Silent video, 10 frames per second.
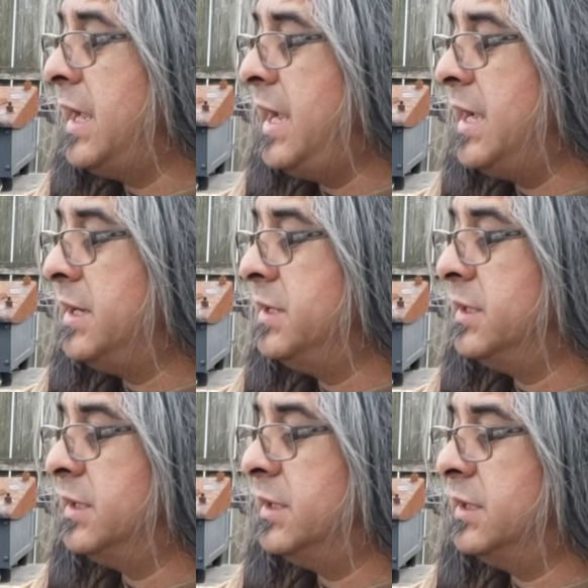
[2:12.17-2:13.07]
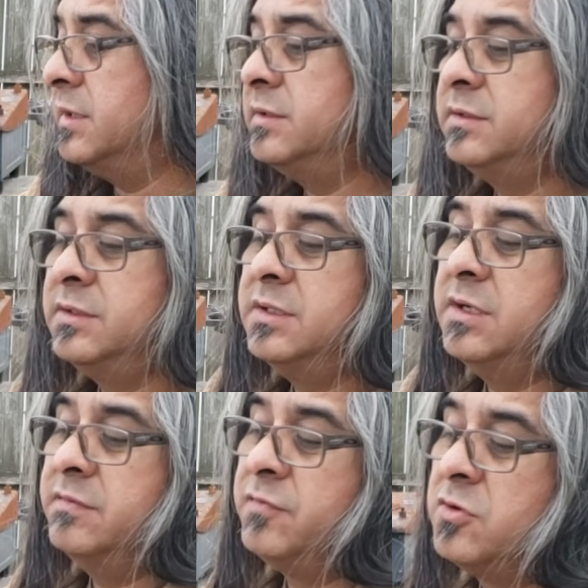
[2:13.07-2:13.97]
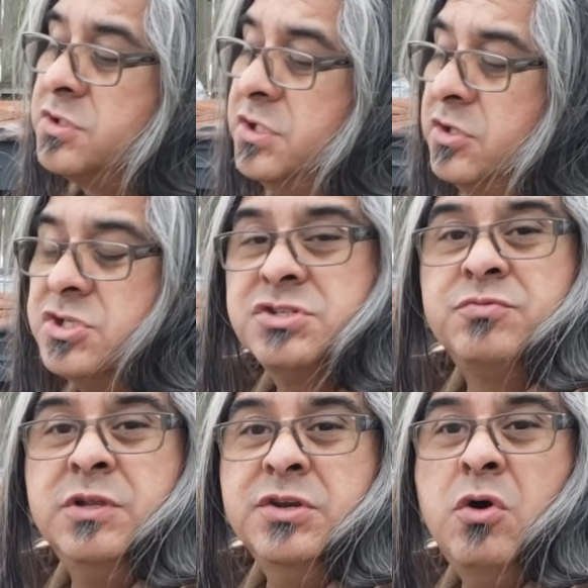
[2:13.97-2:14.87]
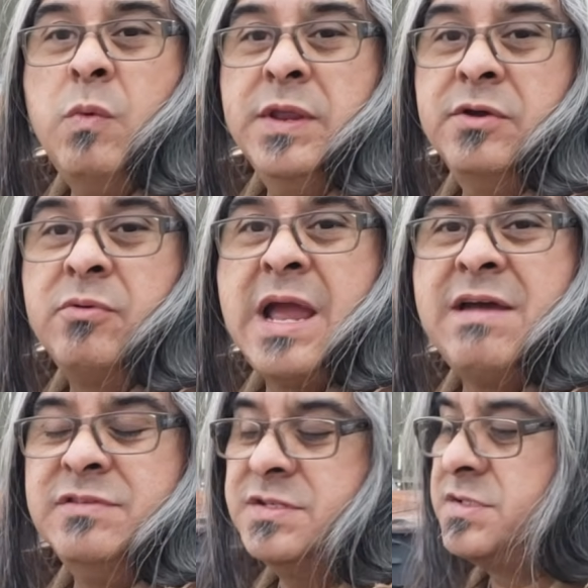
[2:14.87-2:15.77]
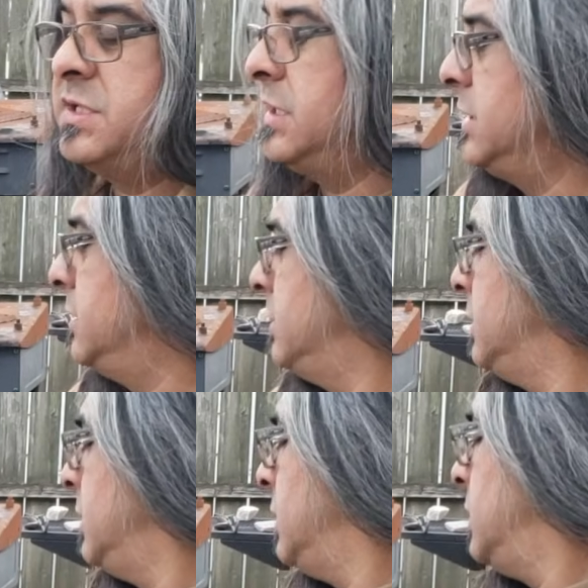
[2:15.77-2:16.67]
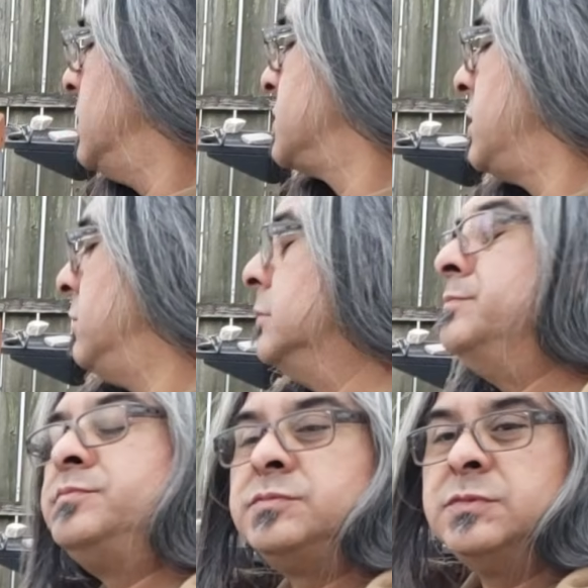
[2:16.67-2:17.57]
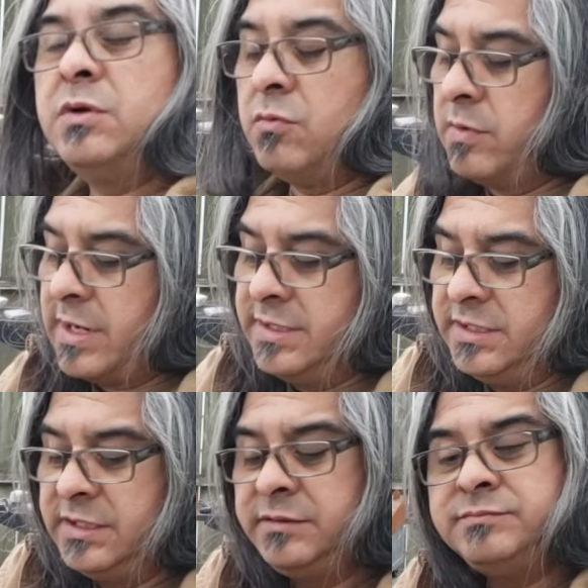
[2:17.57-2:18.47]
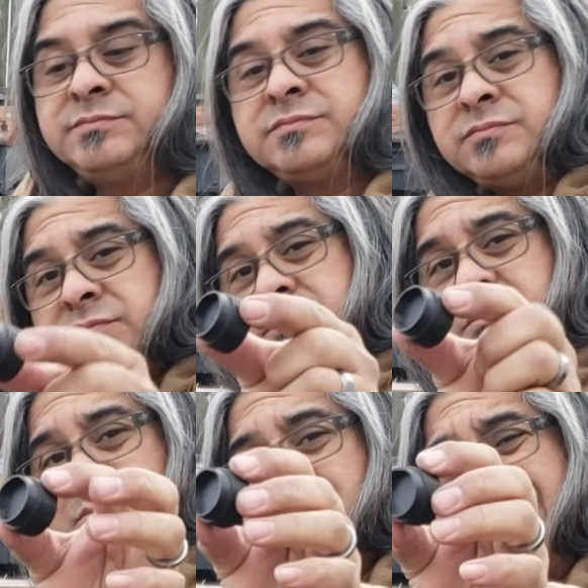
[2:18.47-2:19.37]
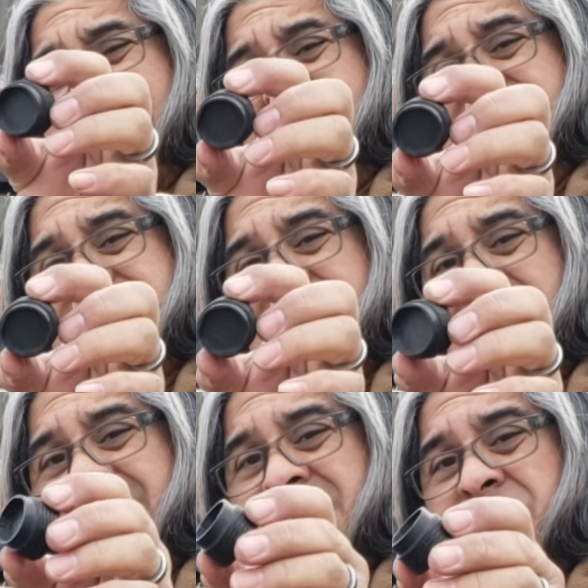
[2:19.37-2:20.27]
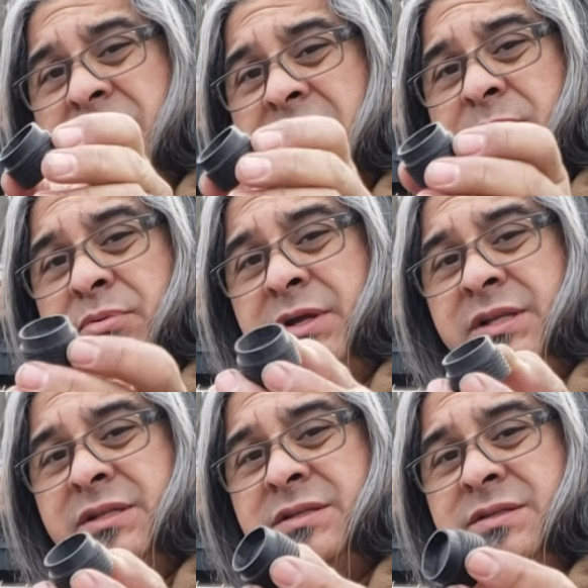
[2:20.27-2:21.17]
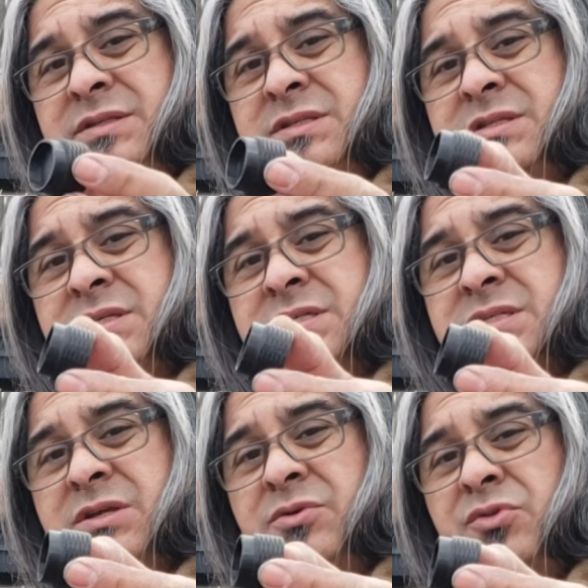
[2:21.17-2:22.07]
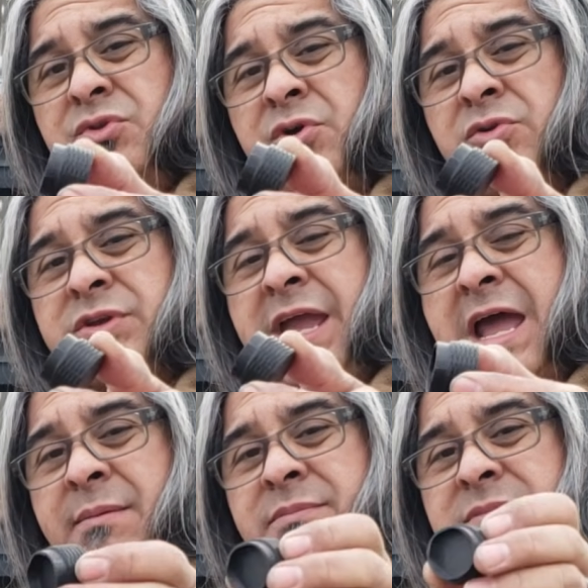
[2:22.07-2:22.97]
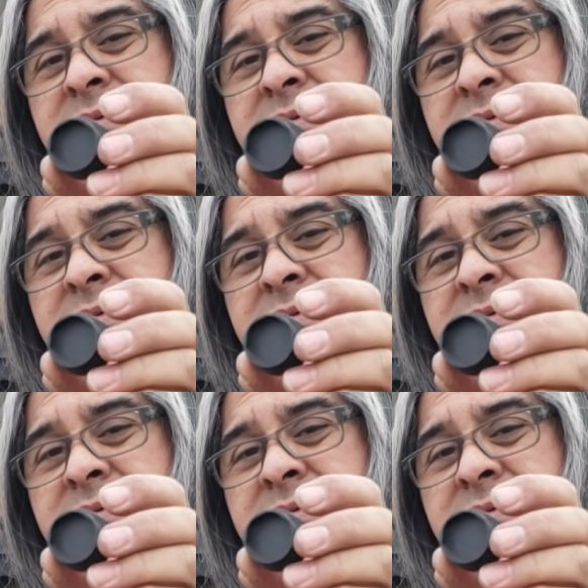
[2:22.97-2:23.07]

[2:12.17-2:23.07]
And unfortunately, there's just really no way to grab this thing. So what I did, I designed in 3D print this little knurled cap.